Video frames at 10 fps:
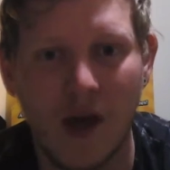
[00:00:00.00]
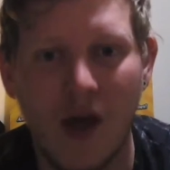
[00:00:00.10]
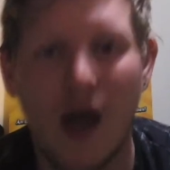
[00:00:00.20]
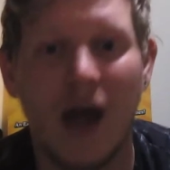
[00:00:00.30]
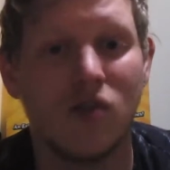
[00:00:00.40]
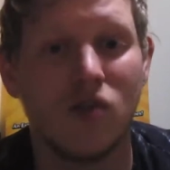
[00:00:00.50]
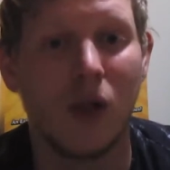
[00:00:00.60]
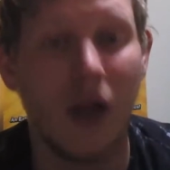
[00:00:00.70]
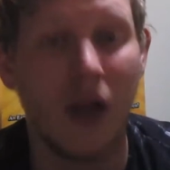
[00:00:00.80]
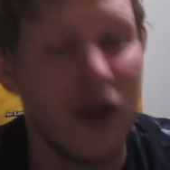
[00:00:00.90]
and some
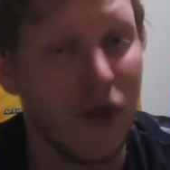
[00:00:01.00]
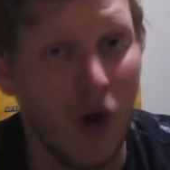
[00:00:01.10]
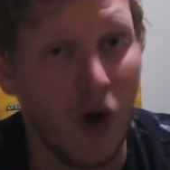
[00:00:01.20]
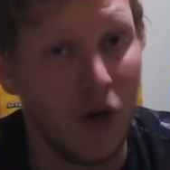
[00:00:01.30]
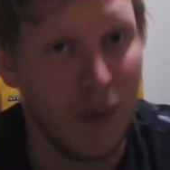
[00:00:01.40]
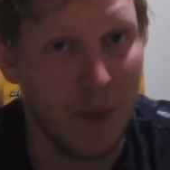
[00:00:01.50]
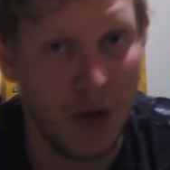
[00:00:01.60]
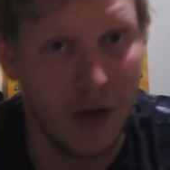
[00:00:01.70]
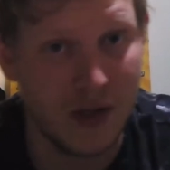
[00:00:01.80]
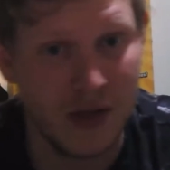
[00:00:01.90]
clear thought had been put
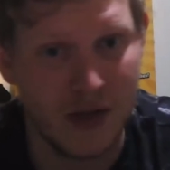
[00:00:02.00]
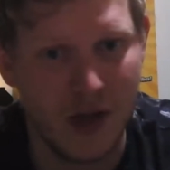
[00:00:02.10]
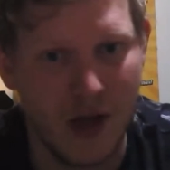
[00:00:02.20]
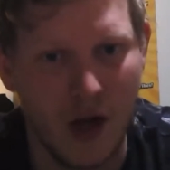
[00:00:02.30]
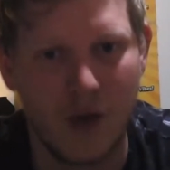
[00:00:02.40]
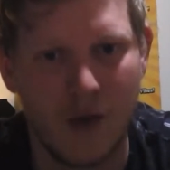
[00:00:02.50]
into the design.